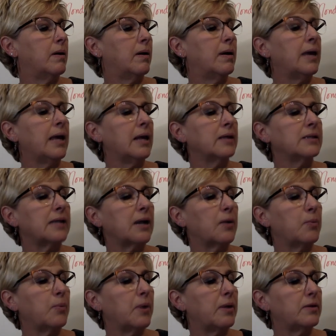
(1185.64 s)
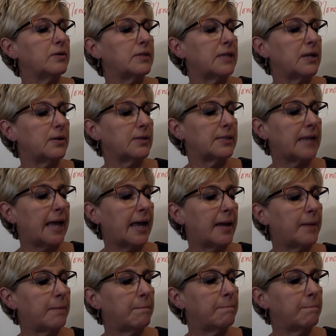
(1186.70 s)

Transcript: Yeah, it looks like her brothers and her dad.